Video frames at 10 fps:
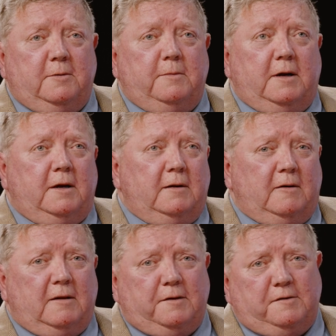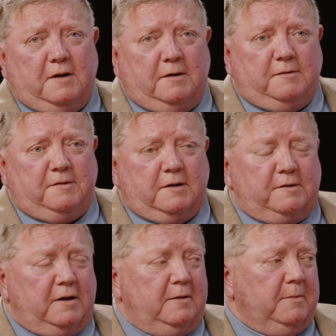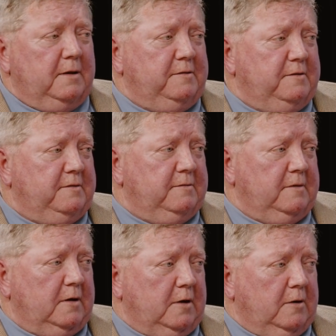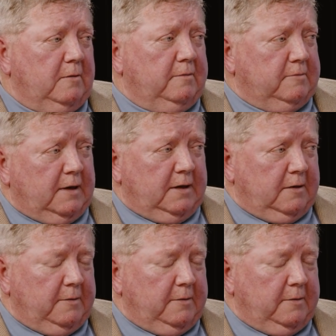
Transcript: let's say 6-8 months ago, right here.